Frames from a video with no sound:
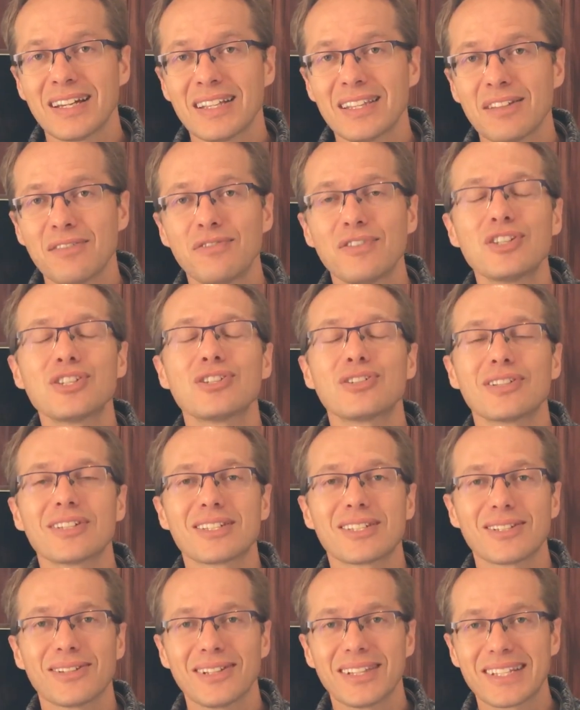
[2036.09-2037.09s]
The vision is
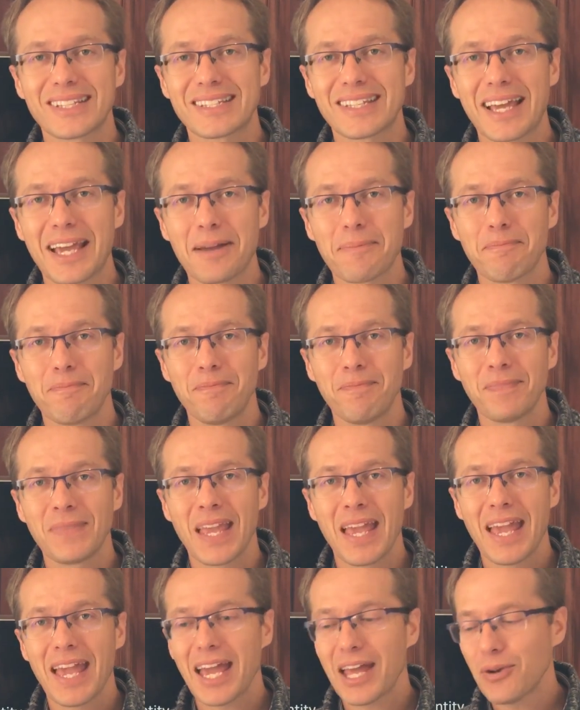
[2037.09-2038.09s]
still the same.
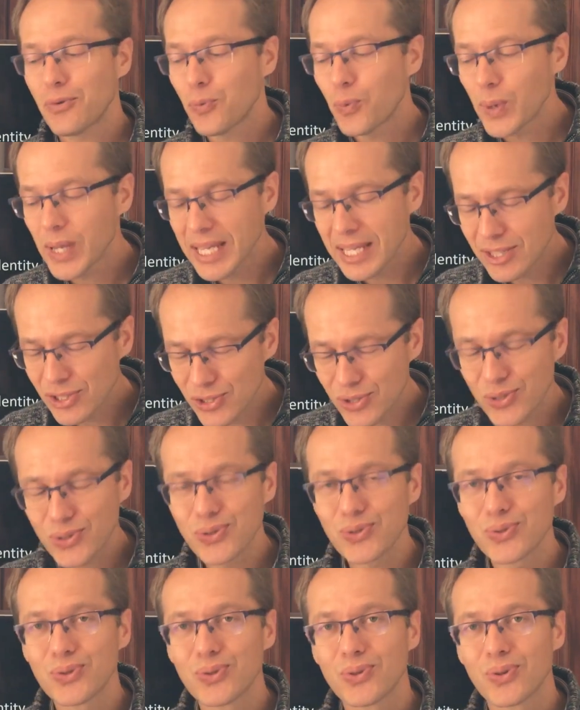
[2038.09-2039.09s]
And we
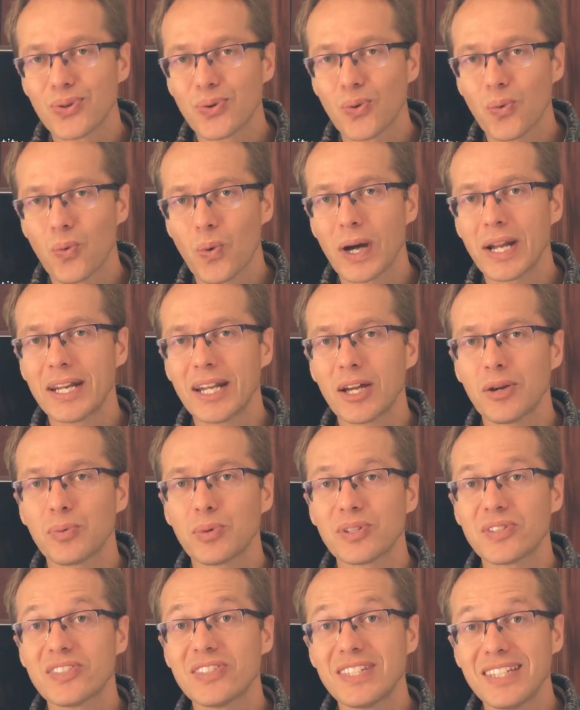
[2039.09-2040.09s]
too one day will
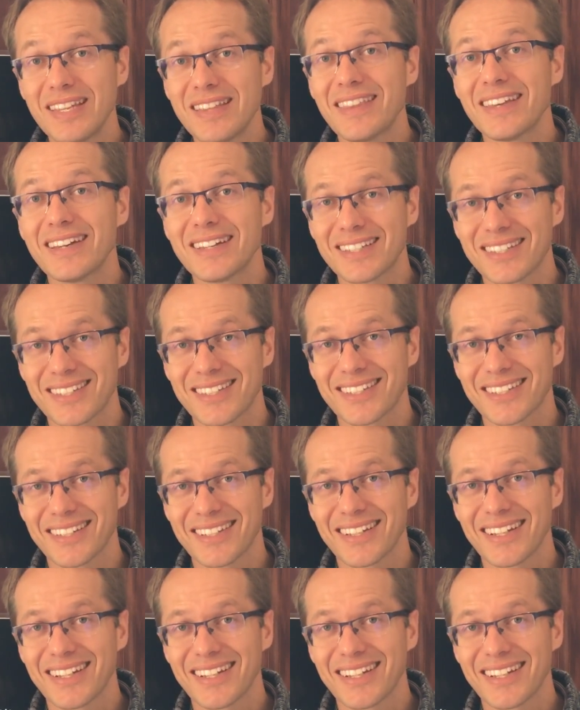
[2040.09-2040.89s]
see this.